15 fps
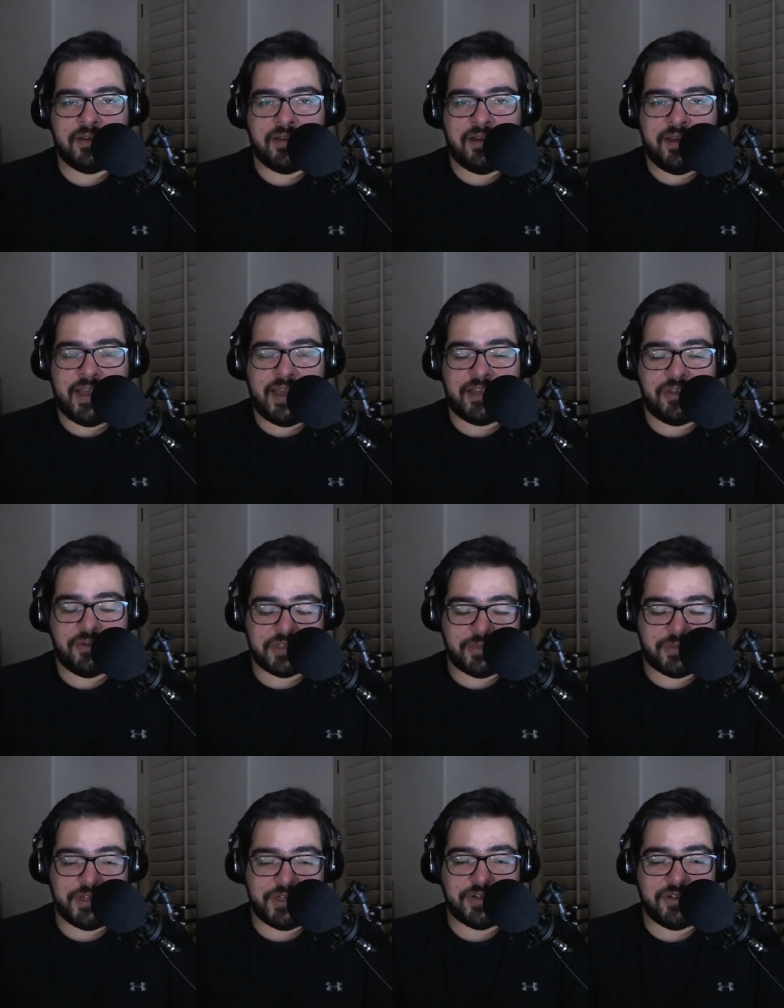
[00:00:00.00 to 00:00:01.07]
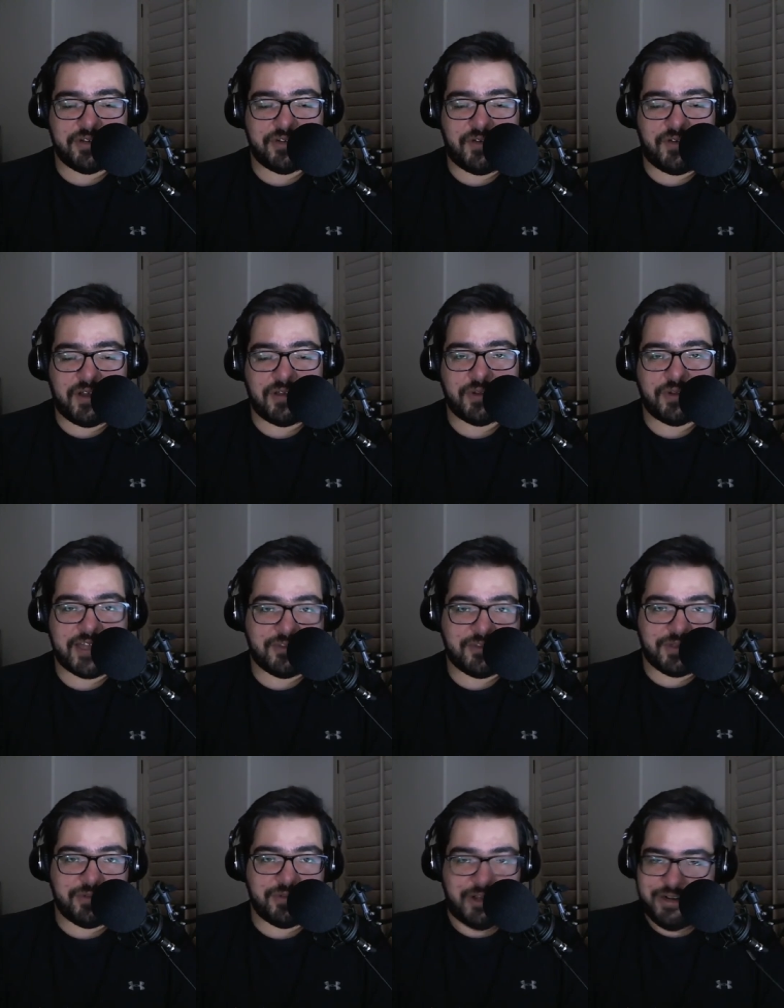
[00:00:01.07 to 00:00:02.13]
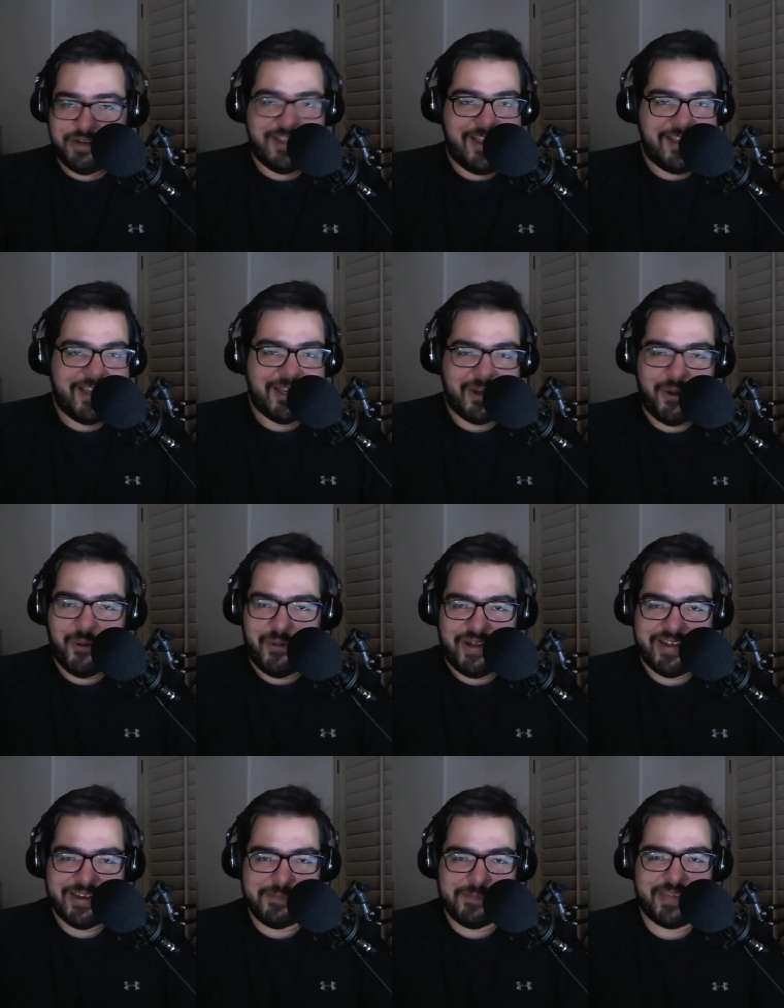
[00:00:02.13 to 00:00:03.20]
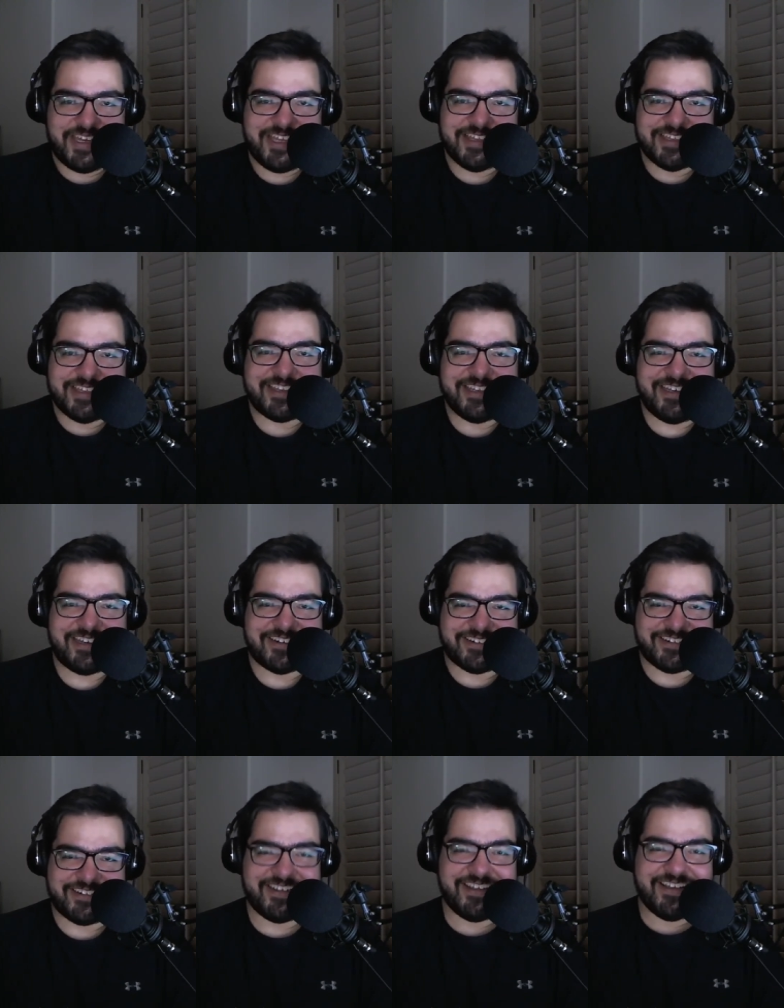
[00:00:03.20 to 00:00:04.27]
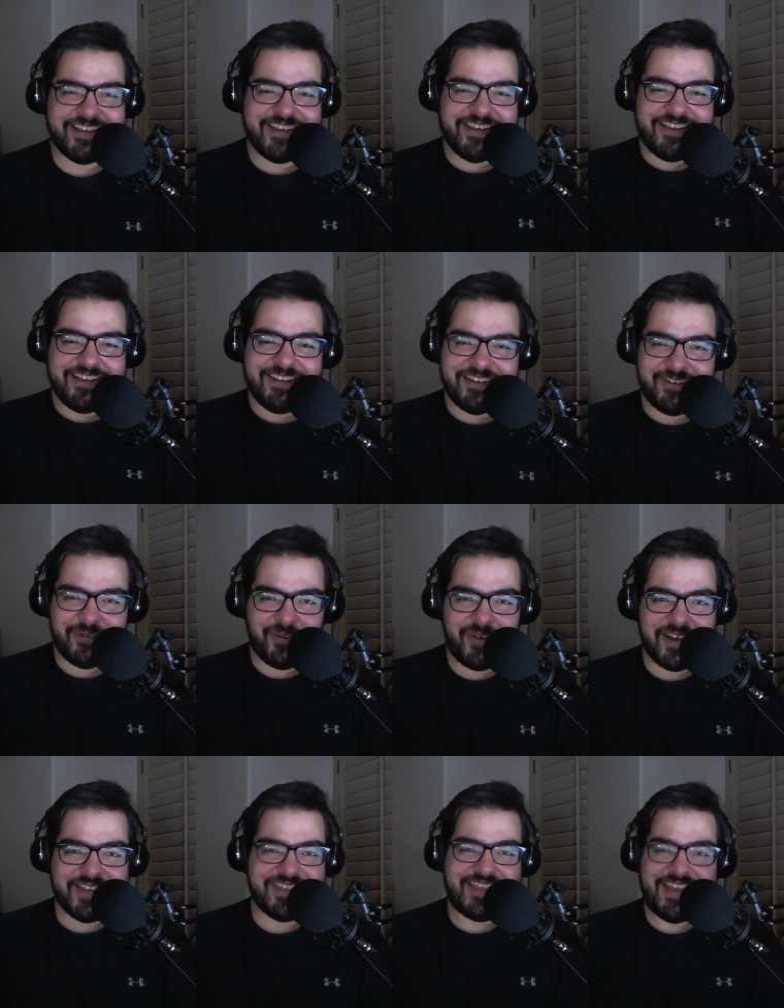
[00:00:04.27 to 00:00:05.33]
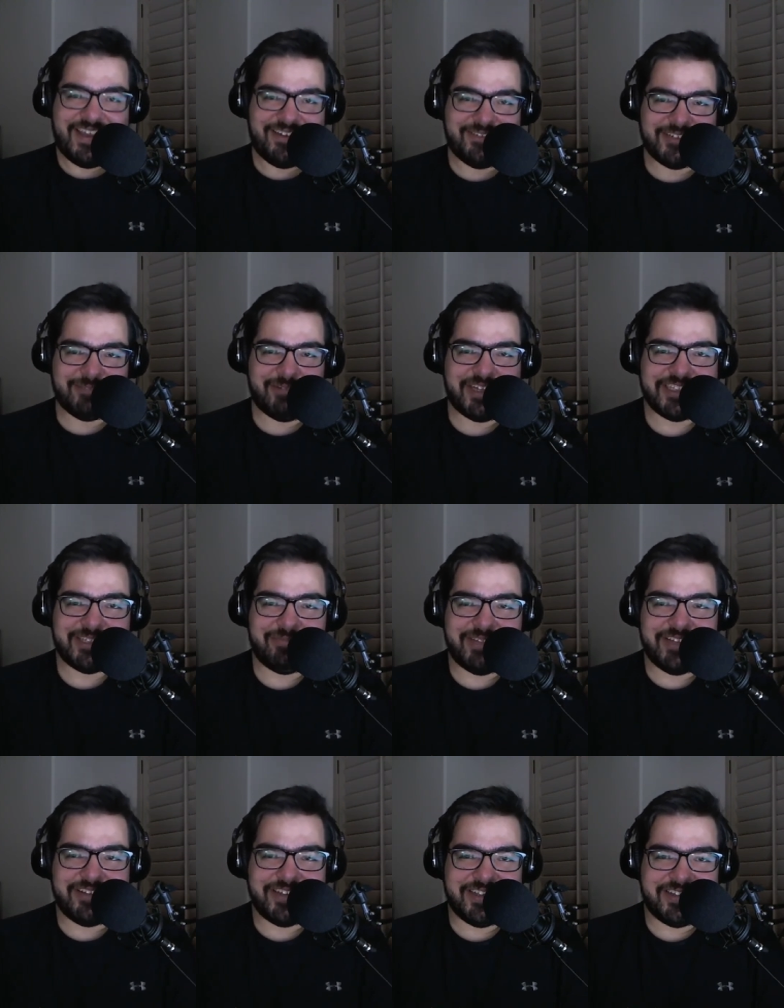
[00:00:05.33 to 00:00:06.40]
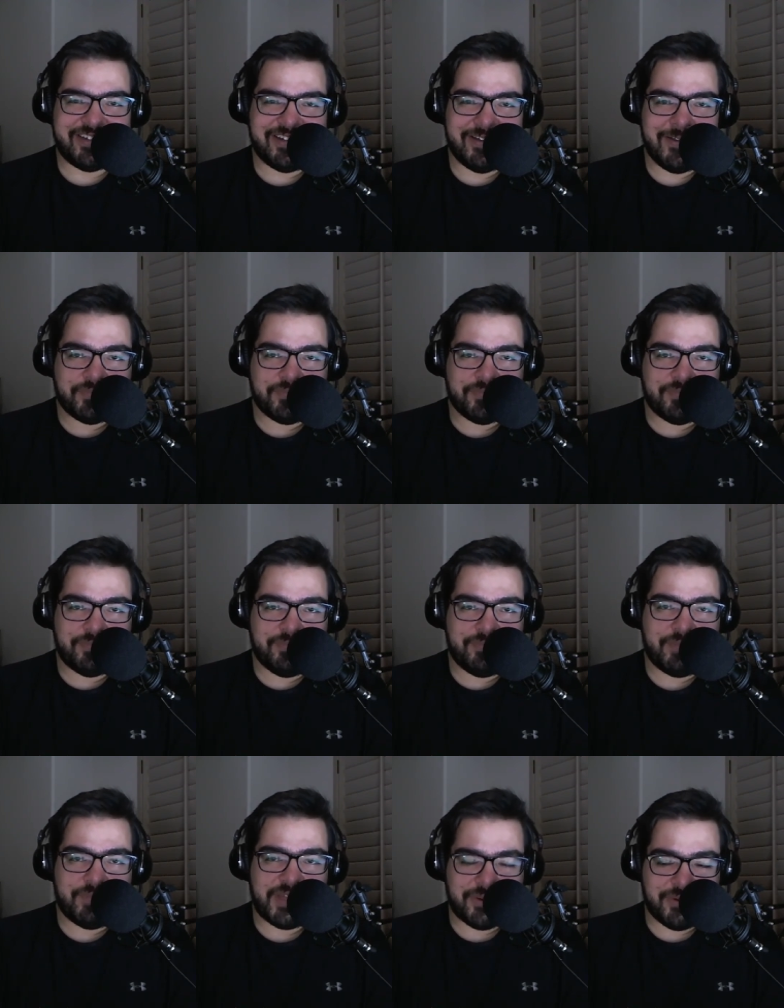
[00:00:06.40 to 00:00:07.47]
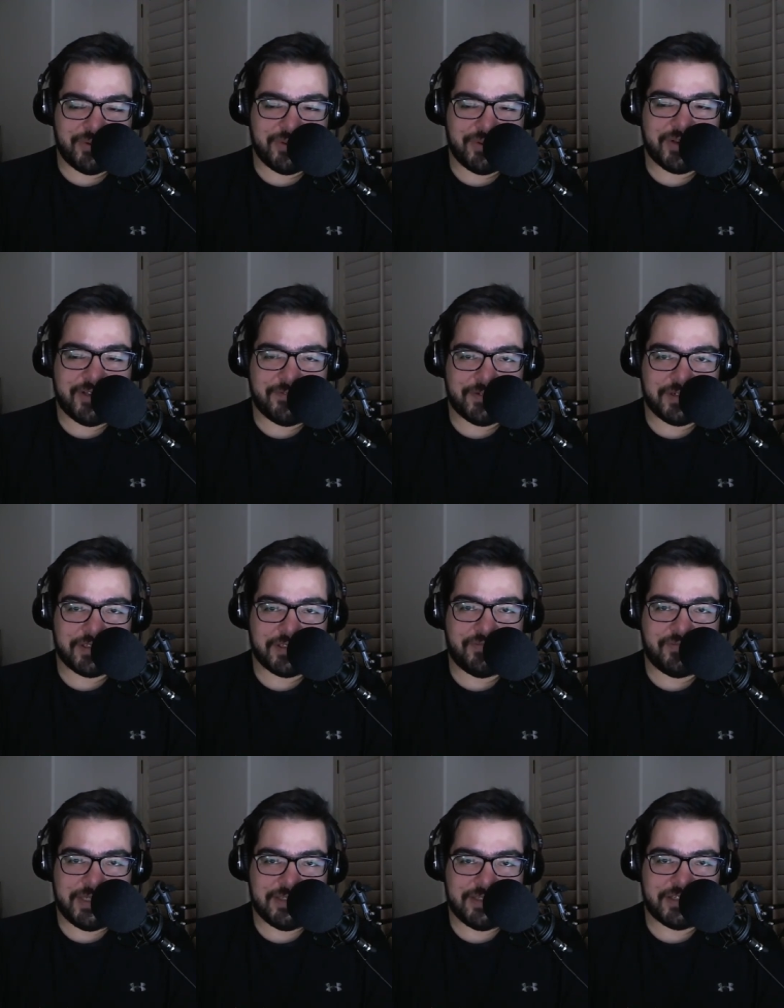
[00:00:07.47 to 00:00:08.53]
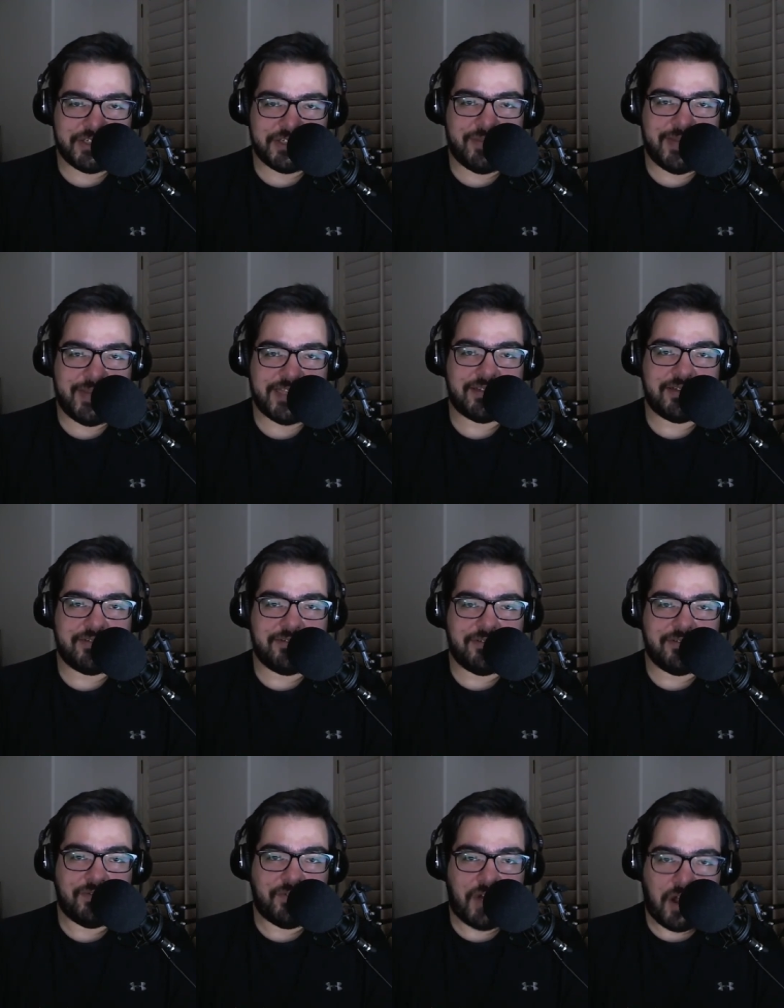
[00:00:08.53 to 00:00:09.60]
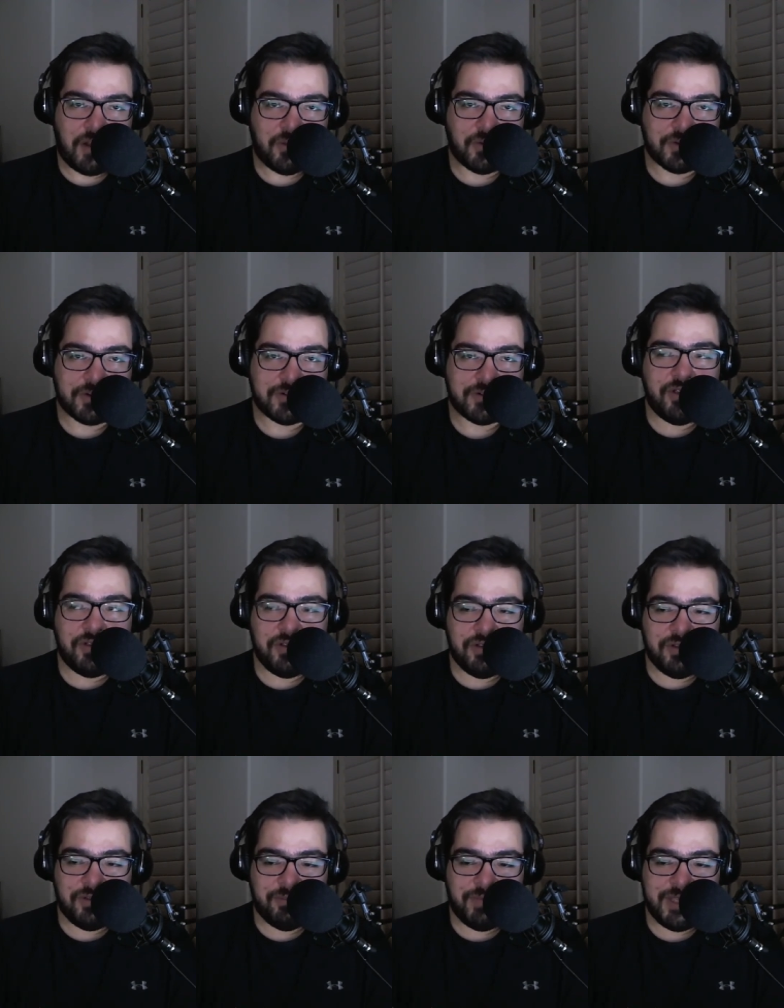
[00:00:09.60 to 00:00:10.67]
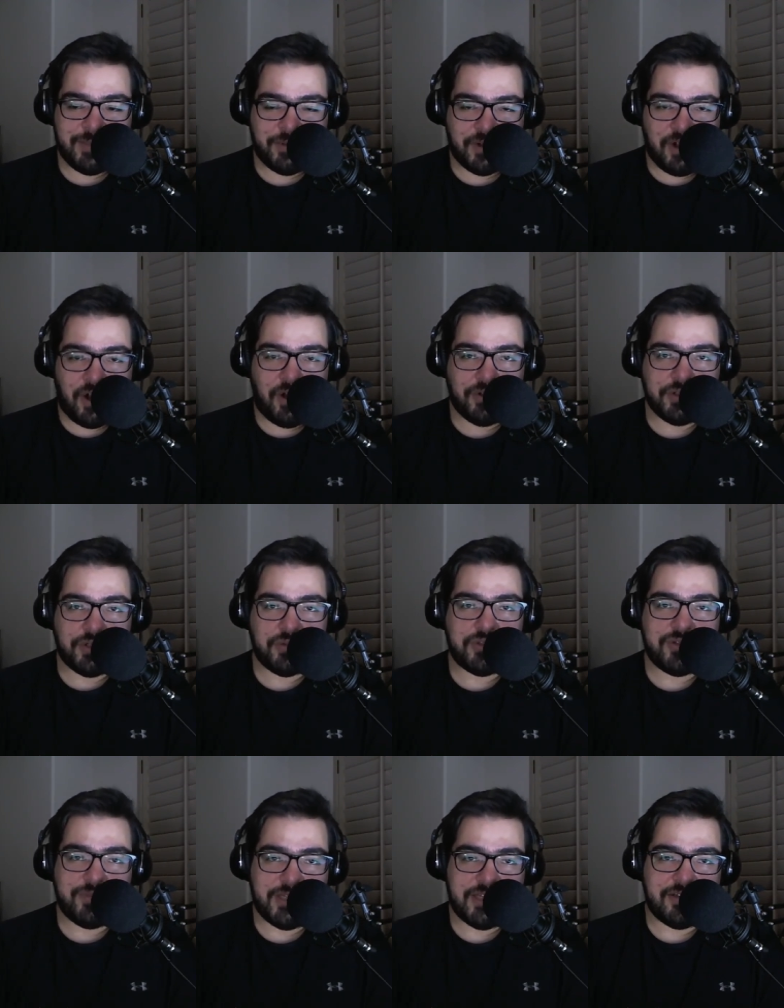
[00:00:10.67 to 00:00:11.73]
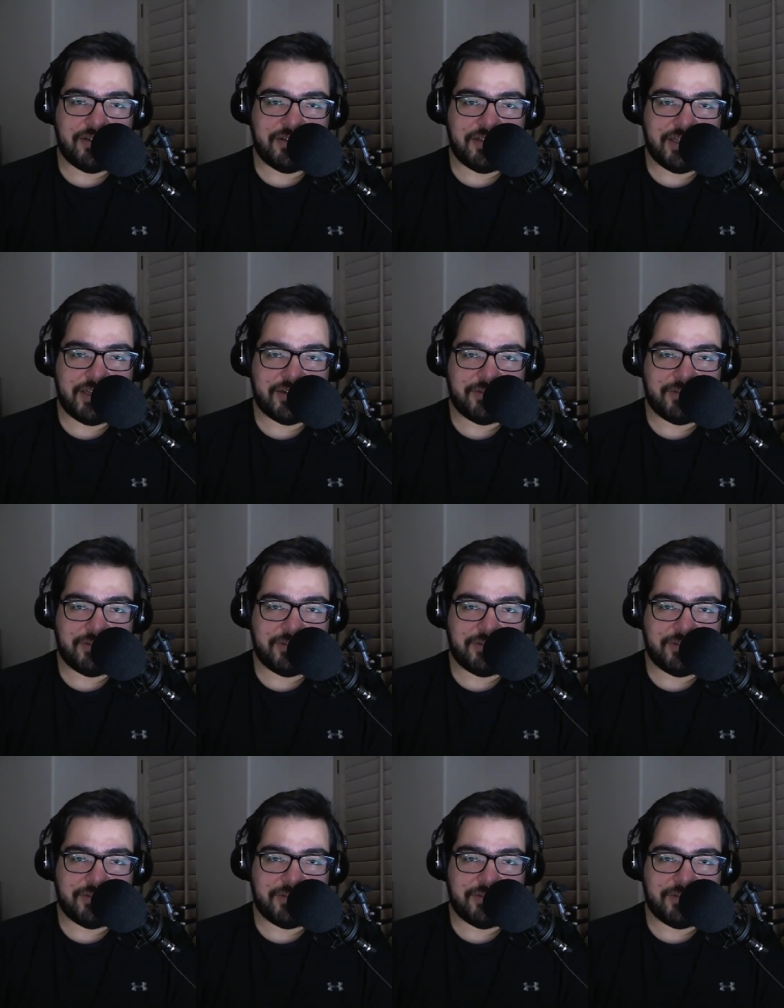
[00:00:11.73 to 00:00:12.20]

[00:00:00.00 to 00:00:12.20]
And usually when you're a good follower, that's when you learn that you don't want to be the leader. You don't want that responsibility. But through your efforts of being such an amazing follower, people call you to be a good leader.